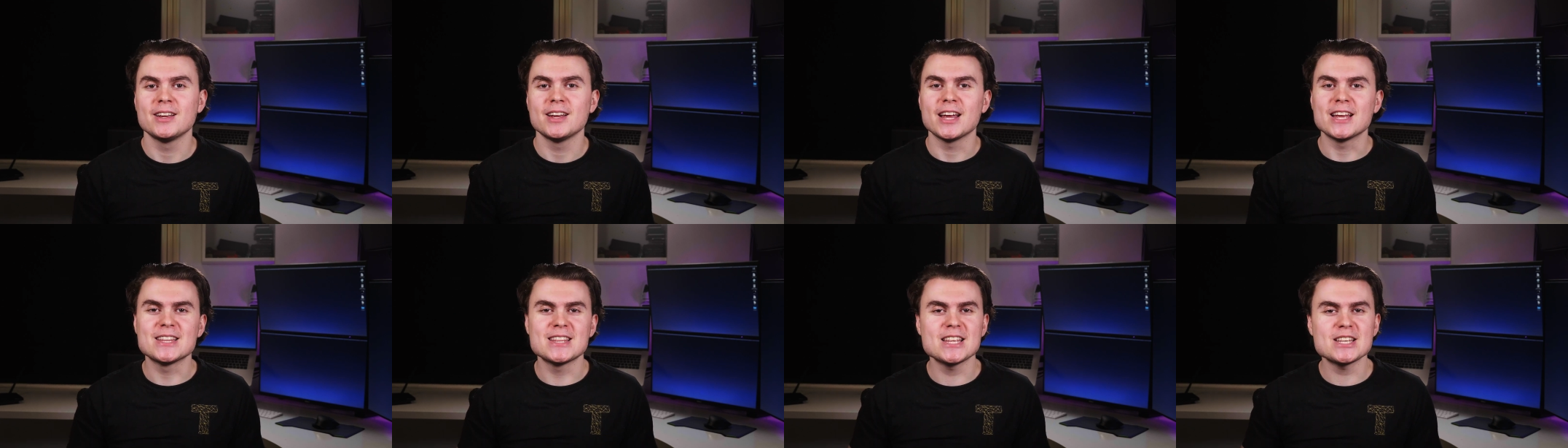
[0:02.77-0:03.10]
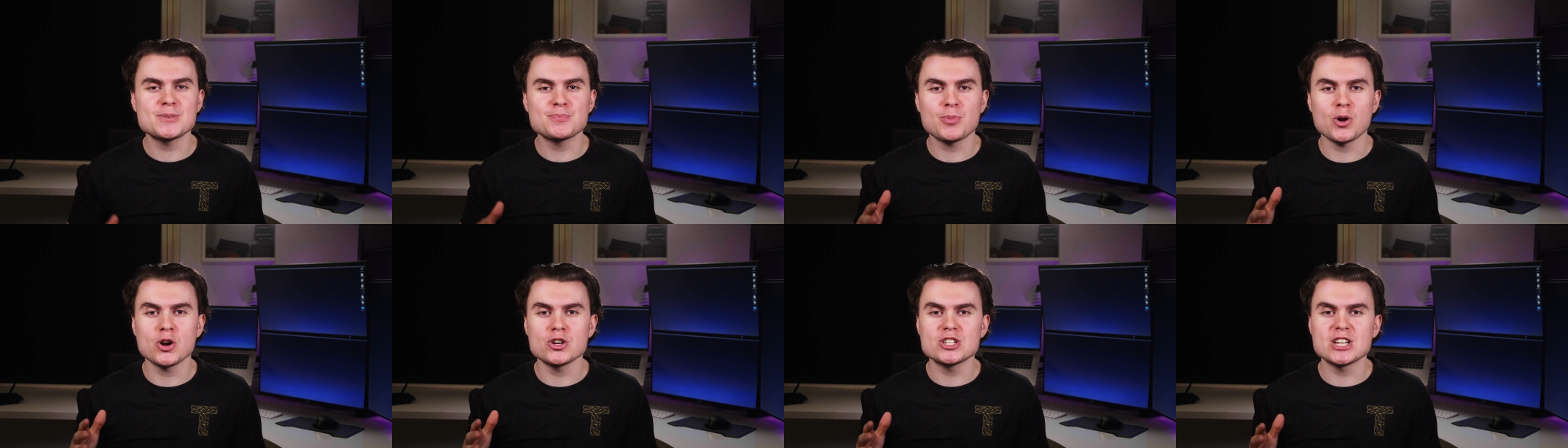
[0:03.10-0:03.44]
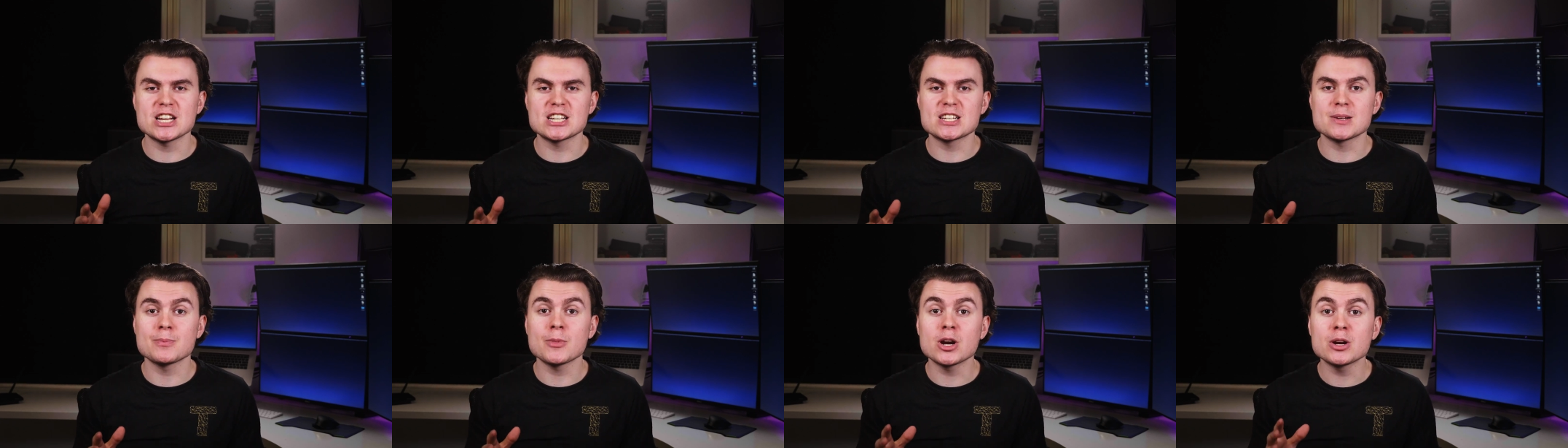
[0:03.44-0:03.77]
In this
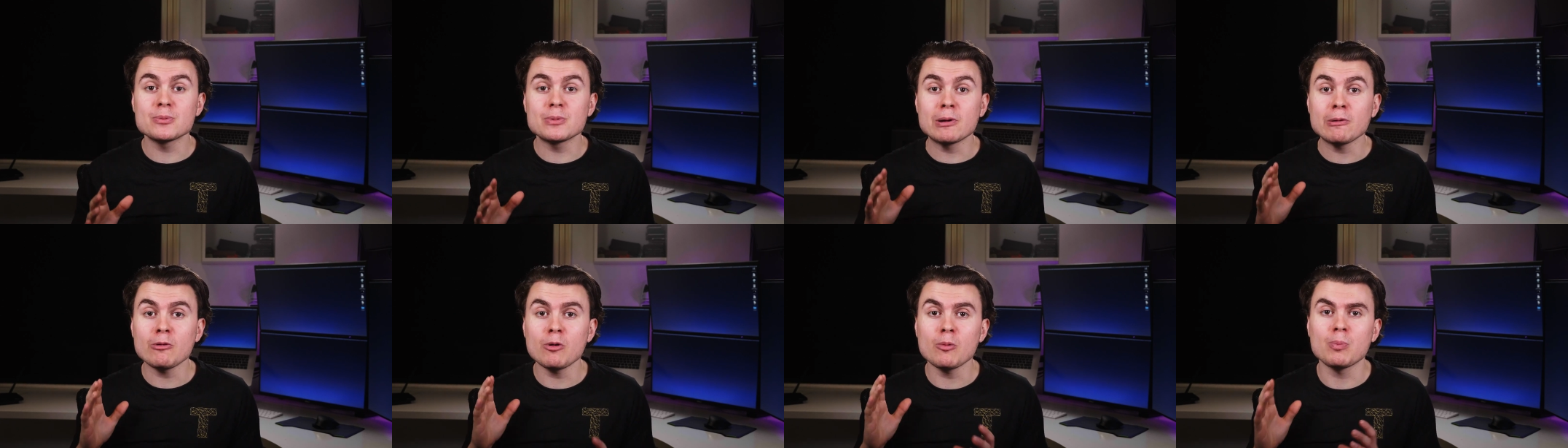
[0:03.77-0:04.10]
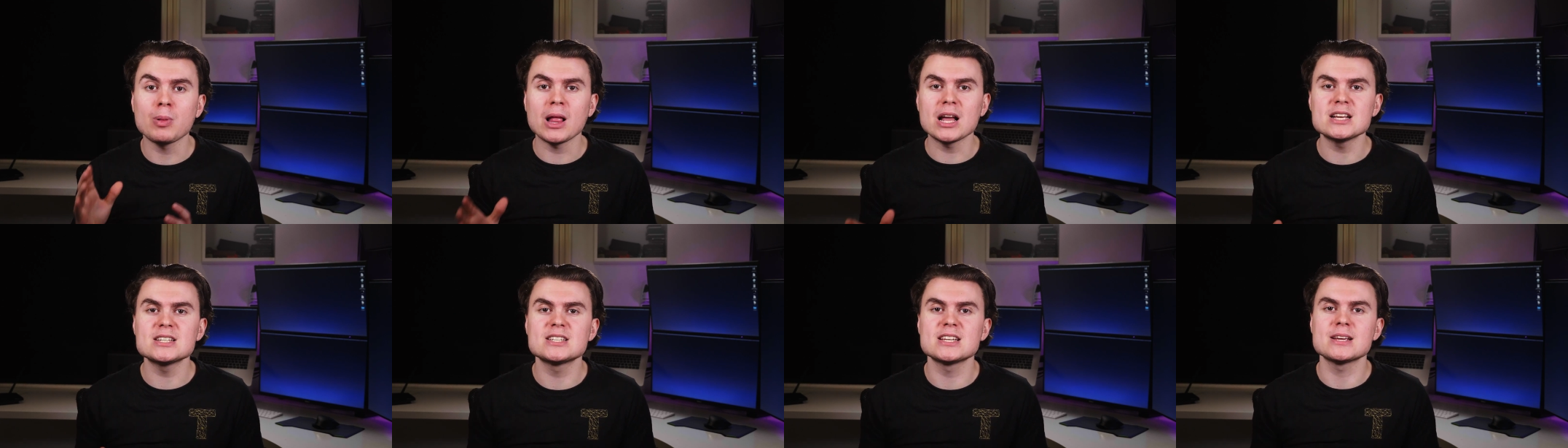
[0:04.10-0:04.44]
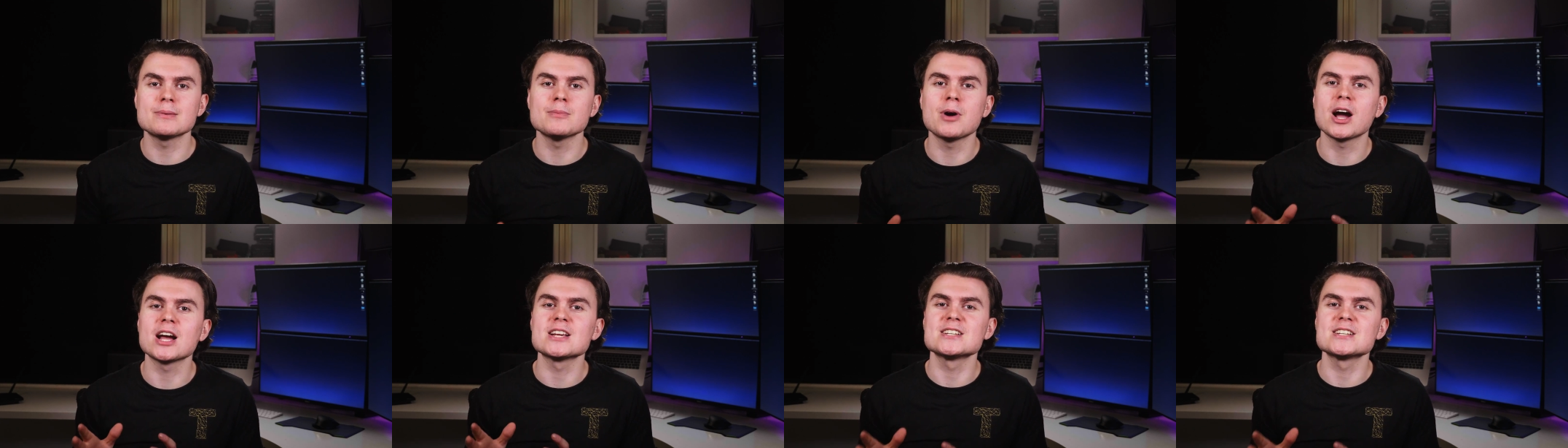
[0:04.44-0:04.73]
project, I'm going to be replacing my